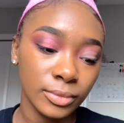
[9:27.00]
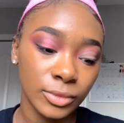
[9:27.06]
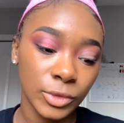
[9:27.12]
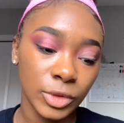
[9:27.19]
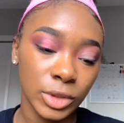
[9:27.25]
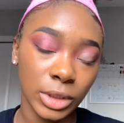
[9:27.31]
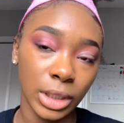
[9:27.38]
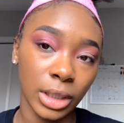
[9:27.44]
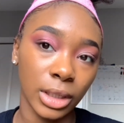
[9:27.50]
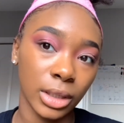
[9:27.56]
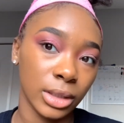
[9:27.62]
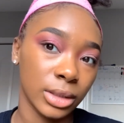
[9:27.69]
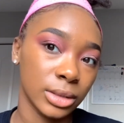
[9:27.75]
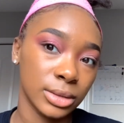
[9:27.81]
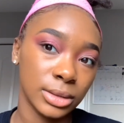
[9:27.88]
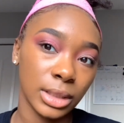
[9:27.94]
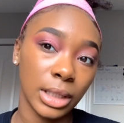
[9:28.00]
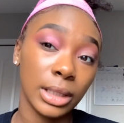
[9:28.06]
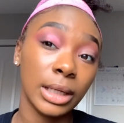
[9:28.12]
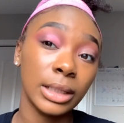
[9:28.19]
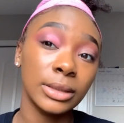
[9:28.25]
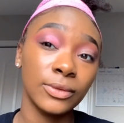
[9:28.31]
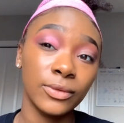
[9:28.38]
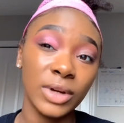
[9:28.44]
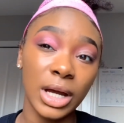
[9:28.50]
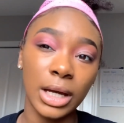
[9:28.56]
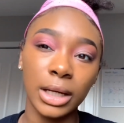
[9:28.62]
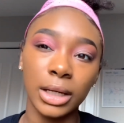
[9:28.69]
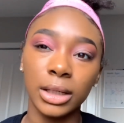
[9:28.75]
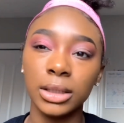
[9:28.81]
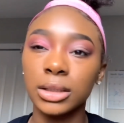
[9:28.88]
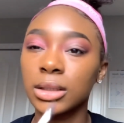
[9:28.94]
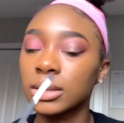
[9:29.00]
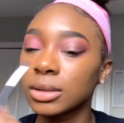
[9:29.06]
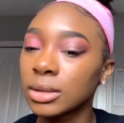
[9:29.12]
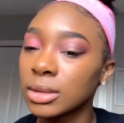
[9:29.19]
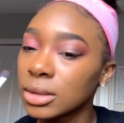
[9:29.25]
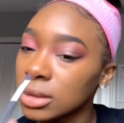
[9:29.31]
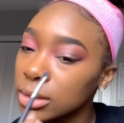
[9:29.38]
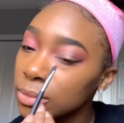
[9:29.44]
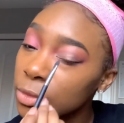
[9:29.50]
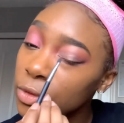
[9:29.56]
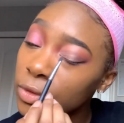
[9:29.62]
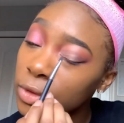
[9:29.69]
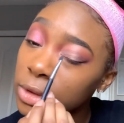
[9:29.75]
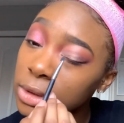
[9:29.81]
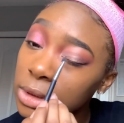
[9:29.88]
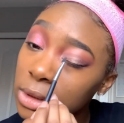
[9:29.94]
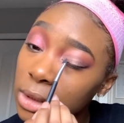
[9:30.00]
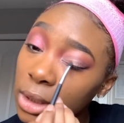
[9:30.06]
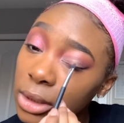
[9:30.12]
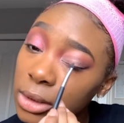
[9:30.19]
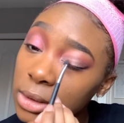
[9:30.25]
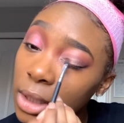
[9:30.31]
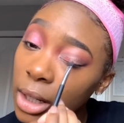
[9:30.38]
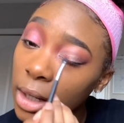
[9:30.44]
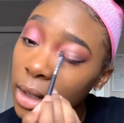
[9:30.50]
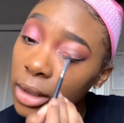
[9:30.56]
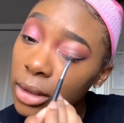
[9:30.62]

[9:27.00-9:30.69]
So yeah, see, that's fine. Move on to the next eye.